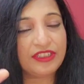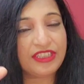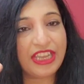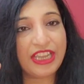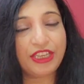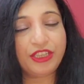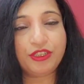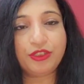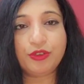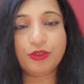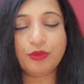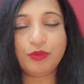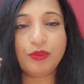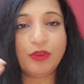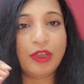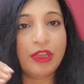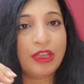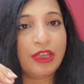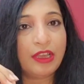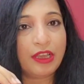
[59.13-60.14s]
10
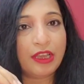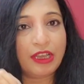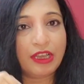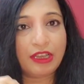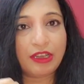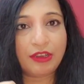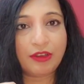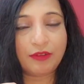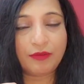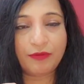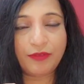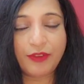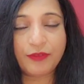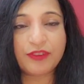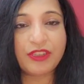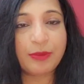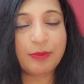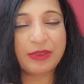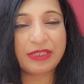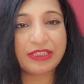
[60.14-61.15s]
to
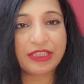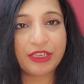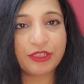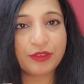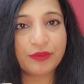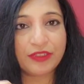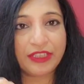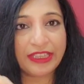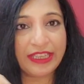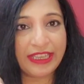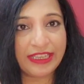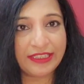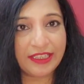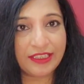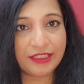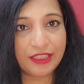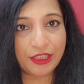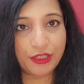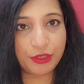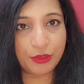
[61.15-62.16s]
50% of the
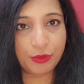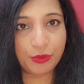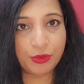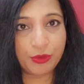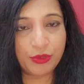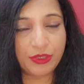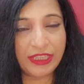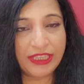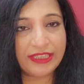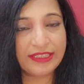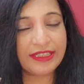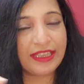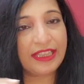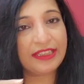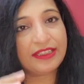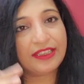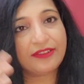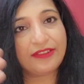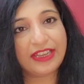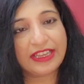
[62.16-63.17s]
cases are due to this,
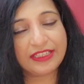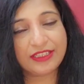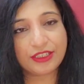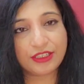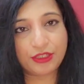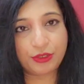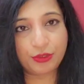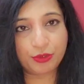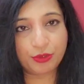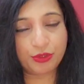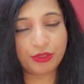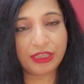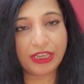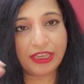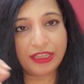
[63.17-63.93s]
and the rest due to